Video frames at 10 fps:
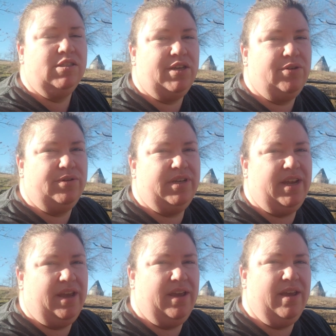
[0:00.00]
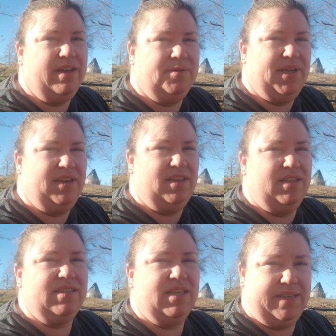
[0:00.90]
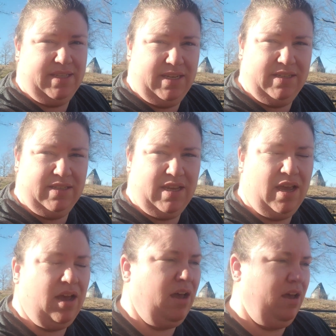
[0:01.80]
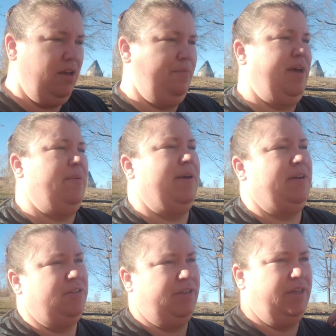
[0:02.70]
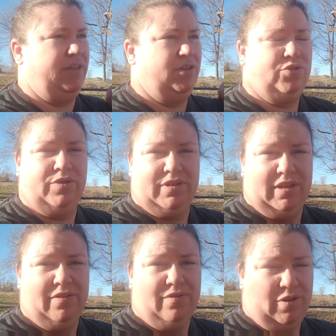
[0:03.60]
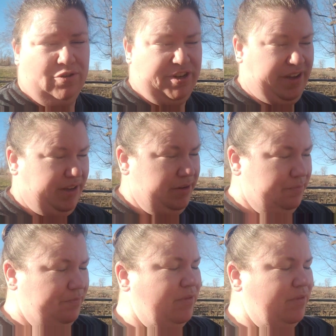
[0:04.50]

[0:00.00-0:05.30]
So today has been in the 60s. I'm actually in short sleeve, no jacket.